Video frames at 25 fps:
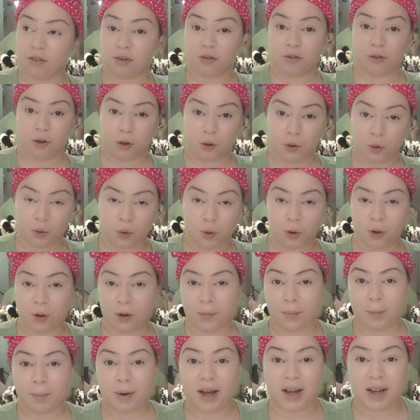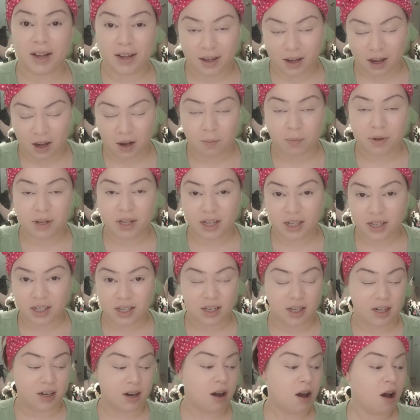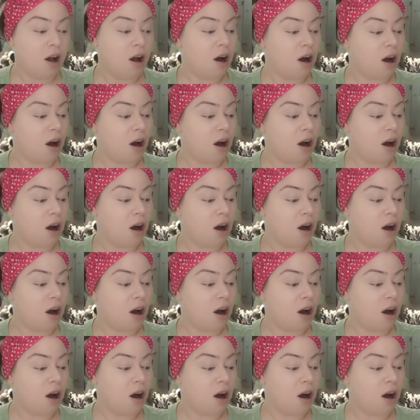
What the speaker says: review or my opinion